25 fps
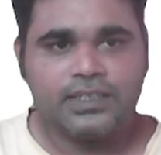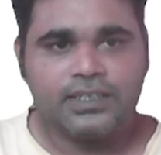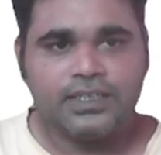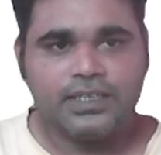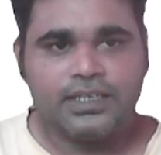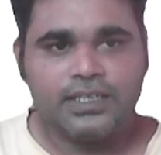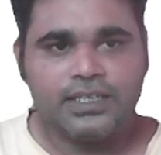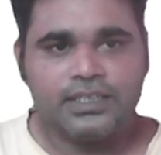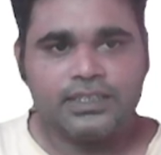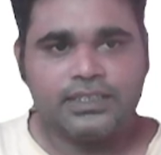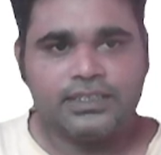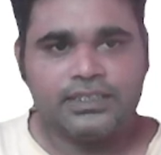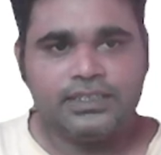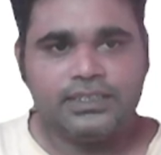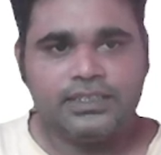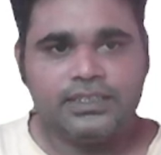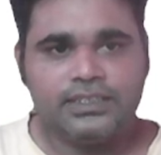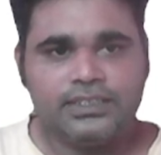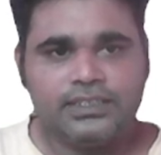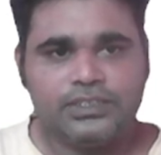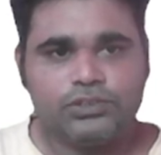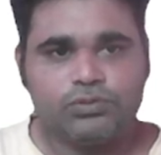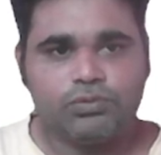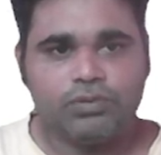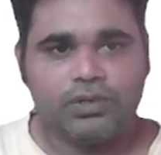and
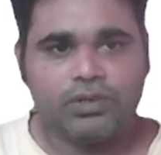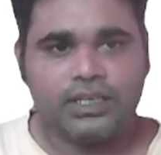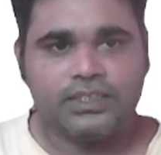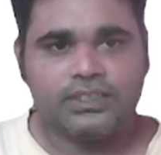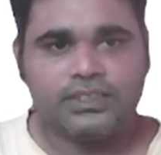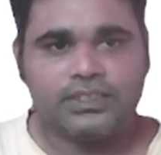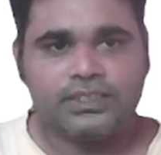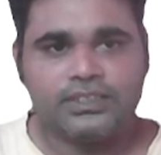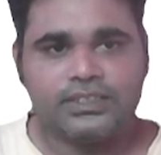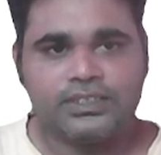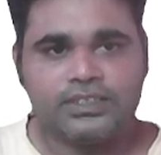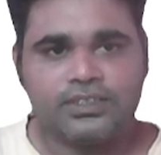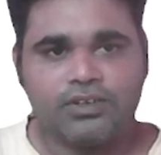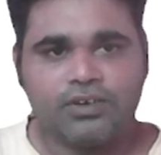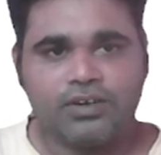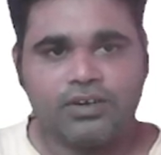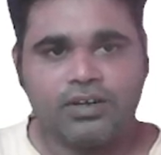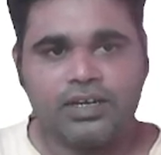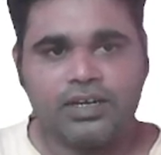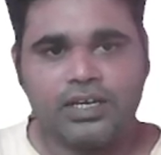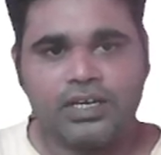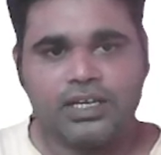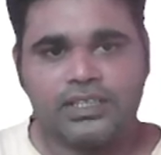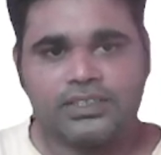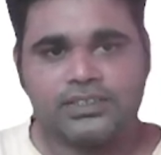each one is
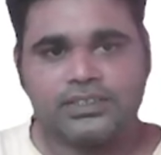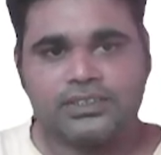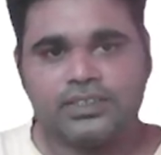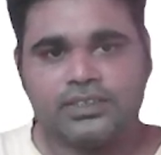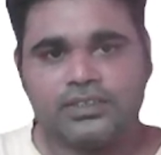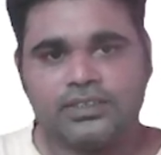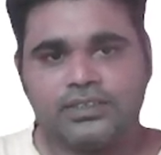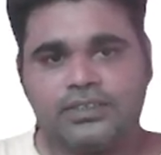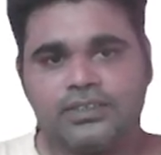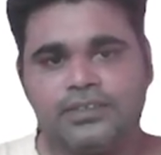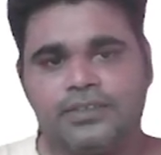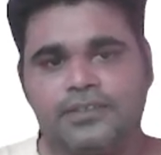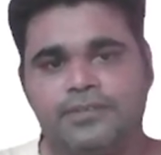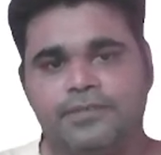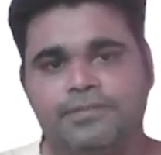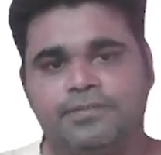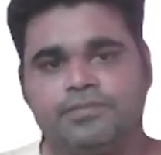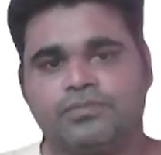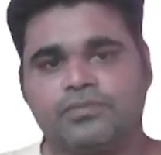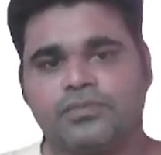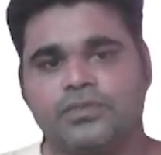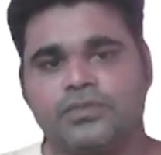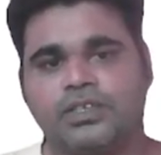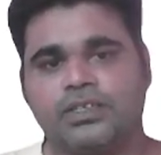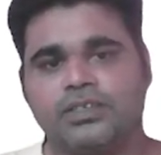called as the
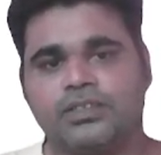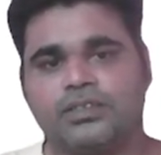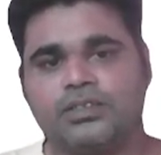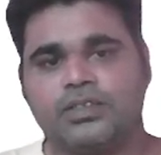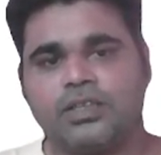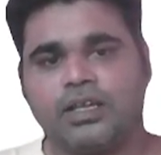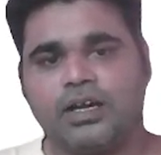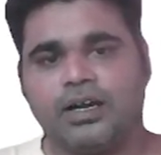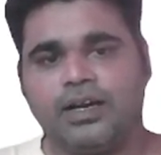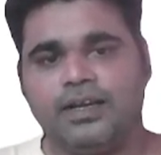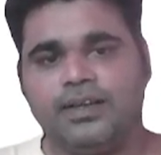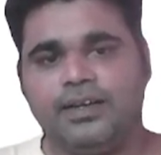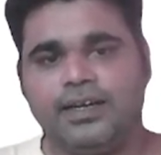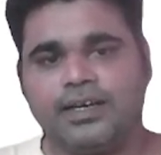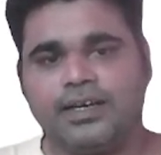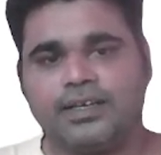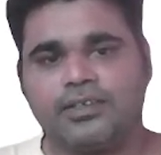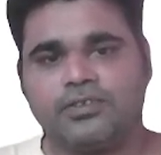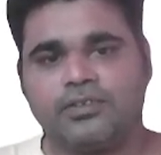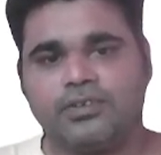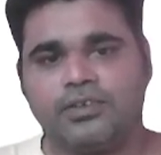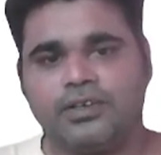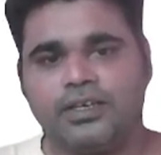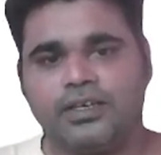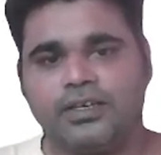
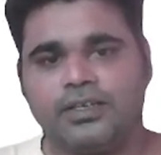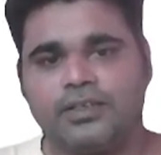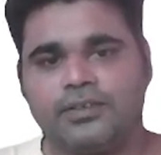thylakoid.